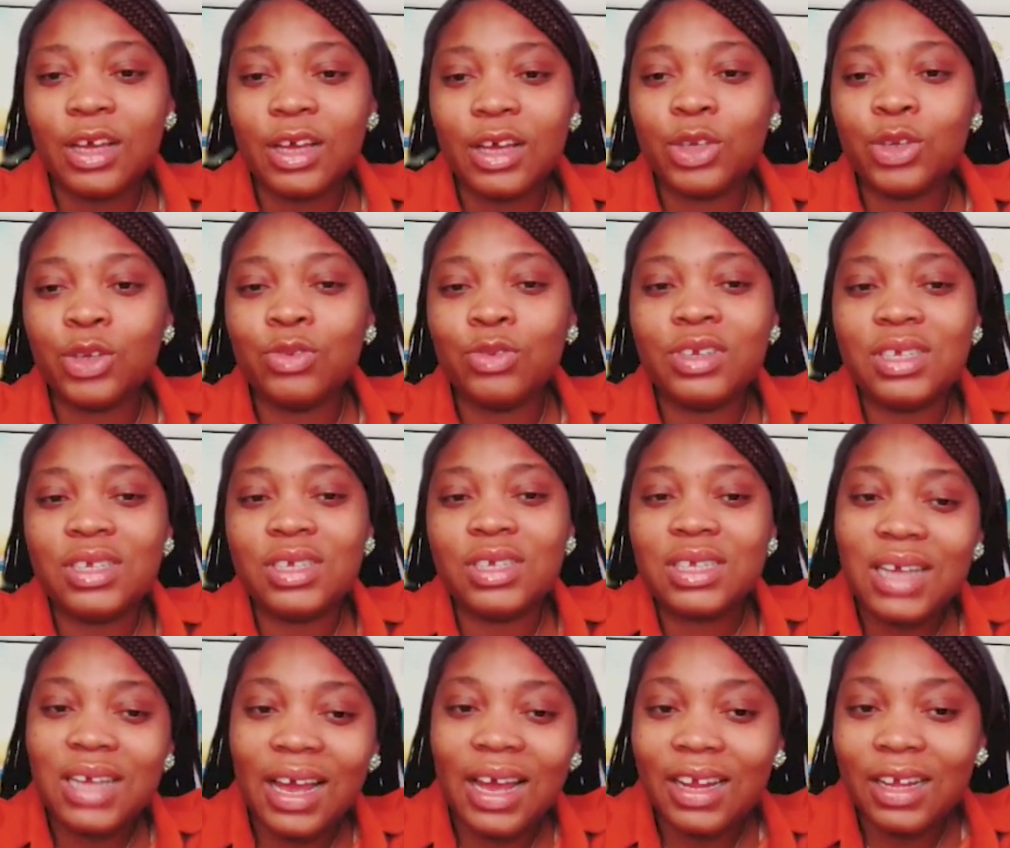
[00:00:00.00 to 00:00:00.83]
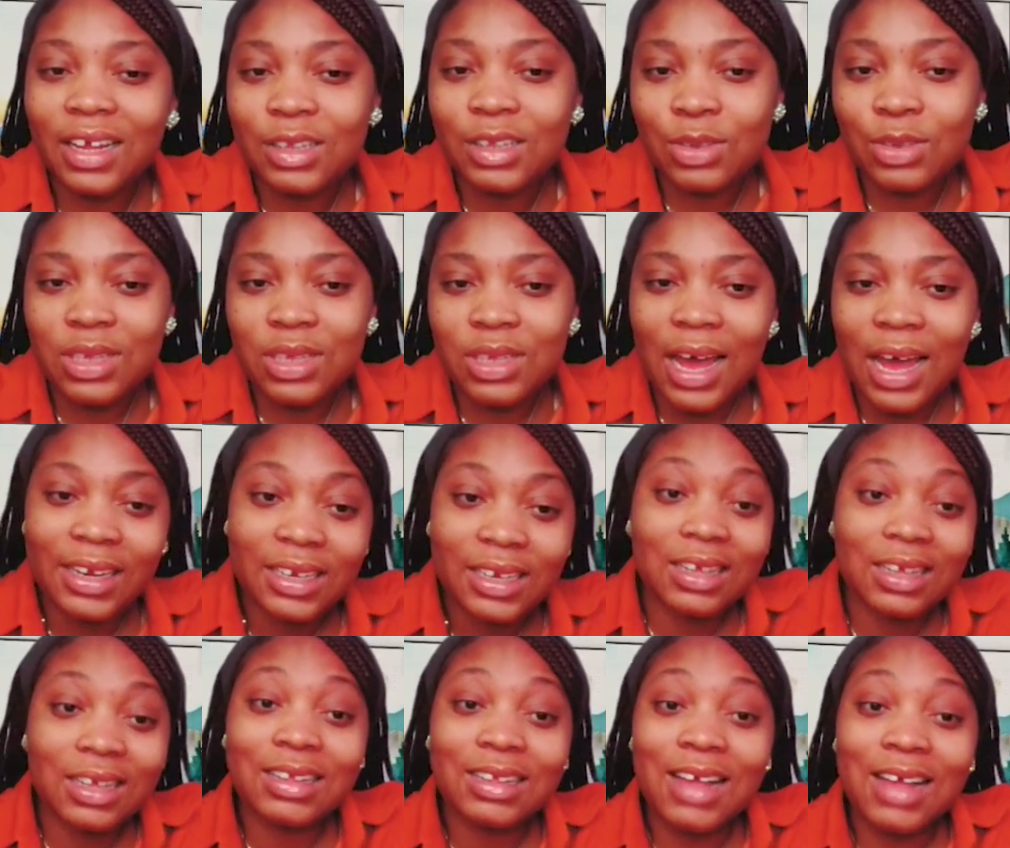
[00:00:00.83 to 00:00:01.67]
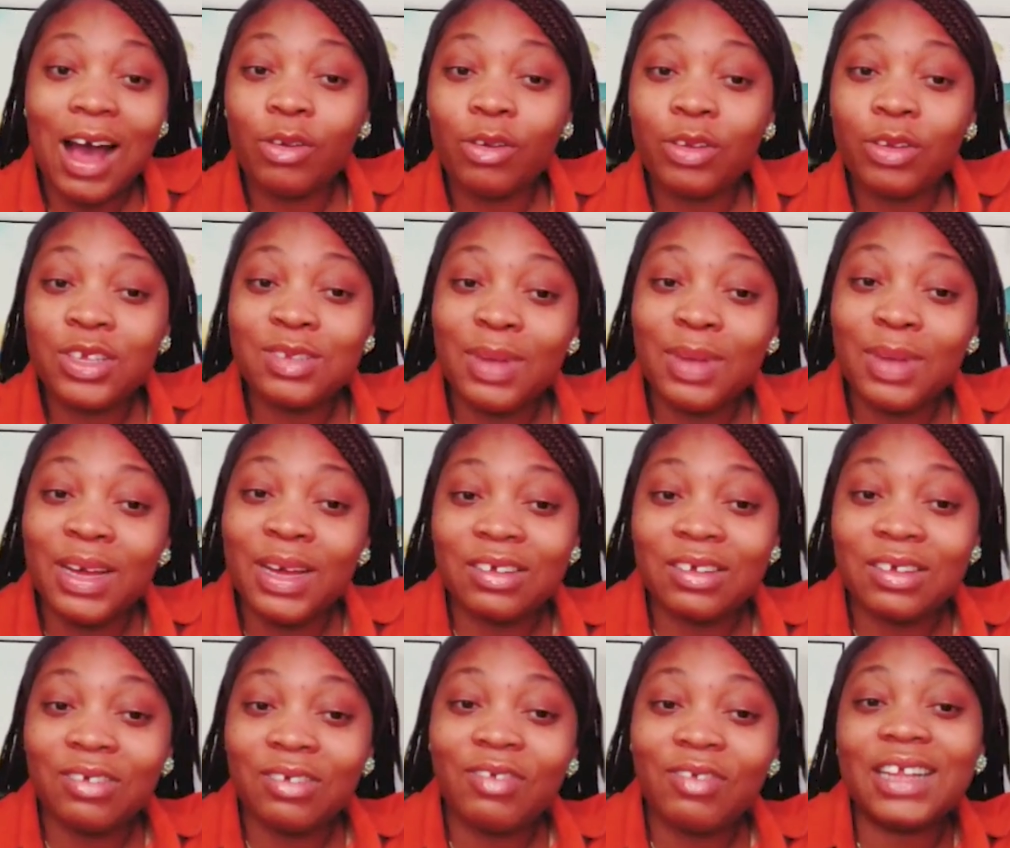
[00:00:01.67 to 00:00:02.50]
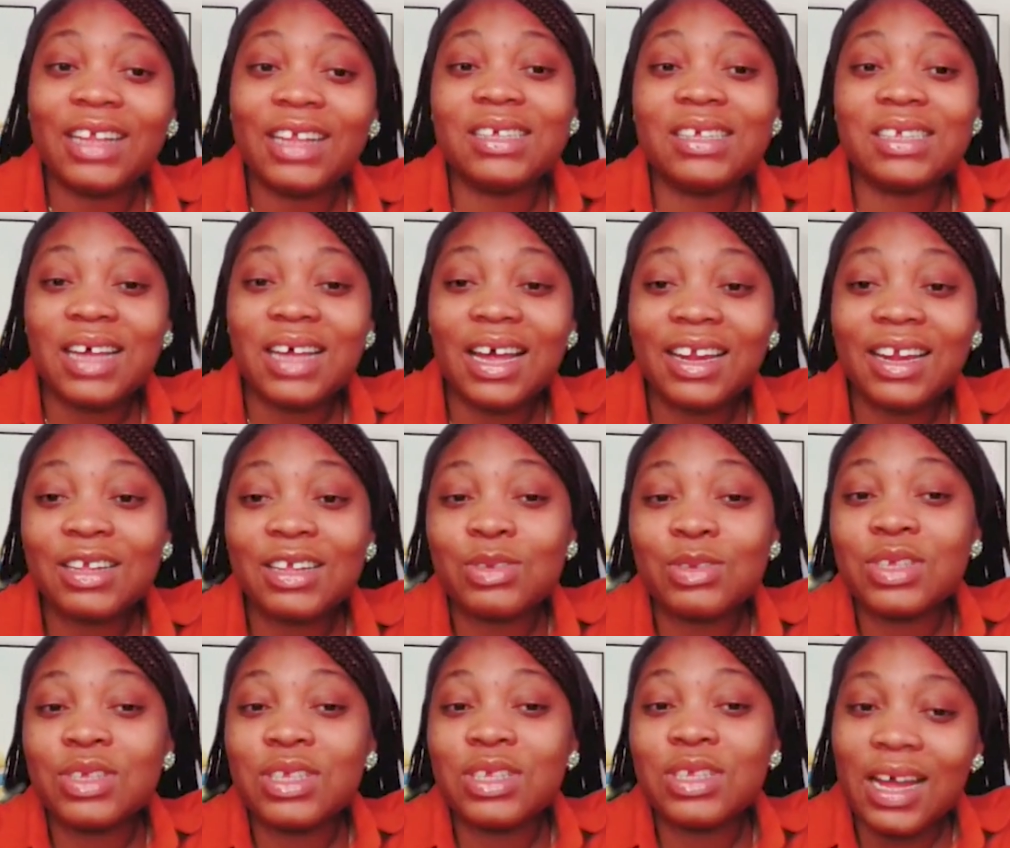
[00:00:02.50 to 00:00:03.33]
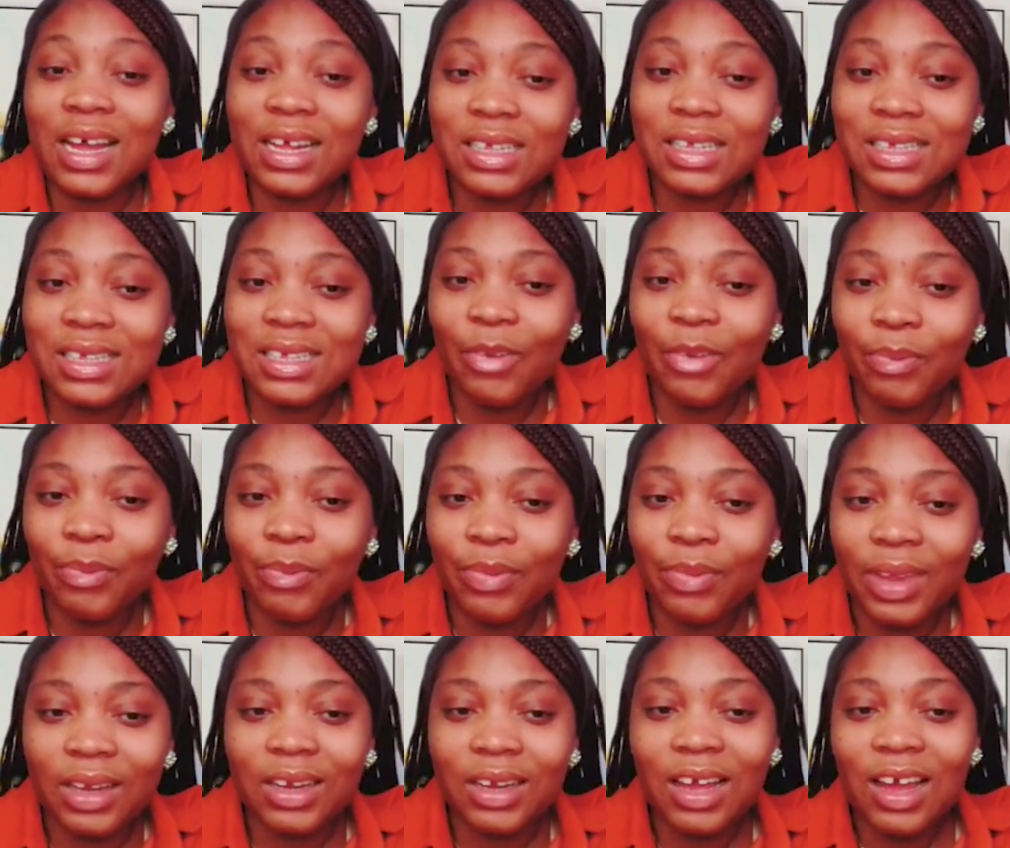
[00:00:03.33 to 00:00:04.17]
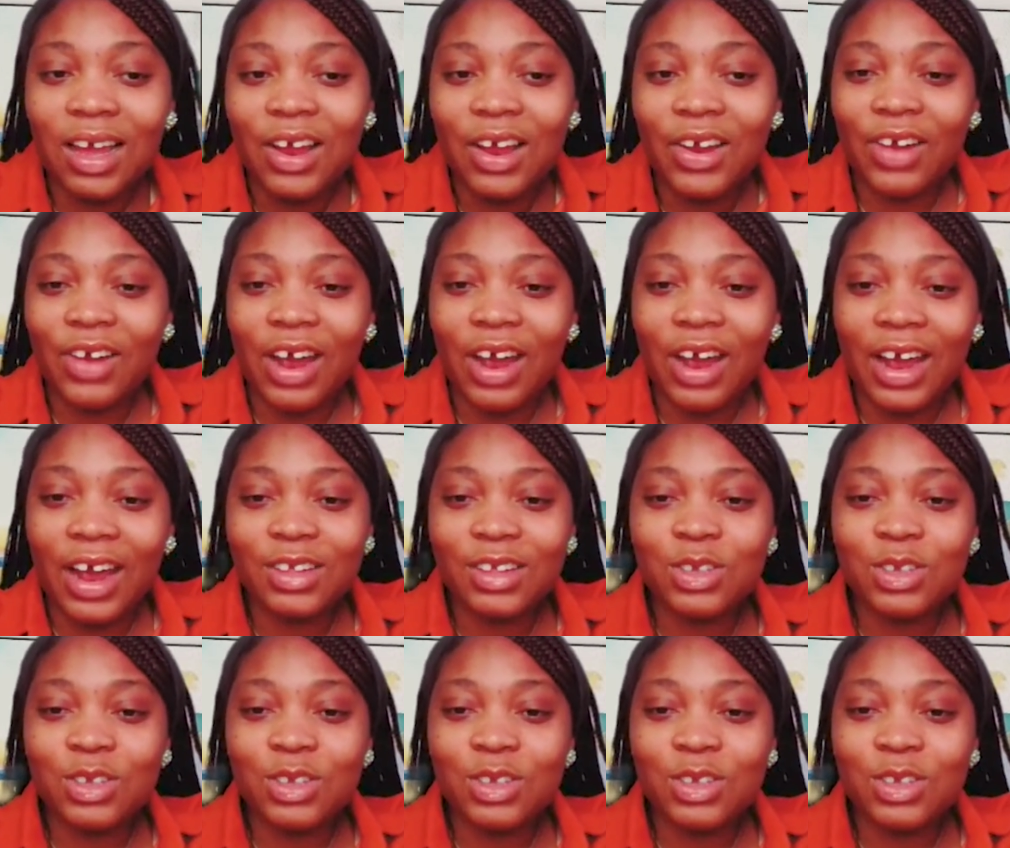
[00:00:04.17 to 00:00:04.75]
You decided to study. I'll use myself. I decided to start something, right? So I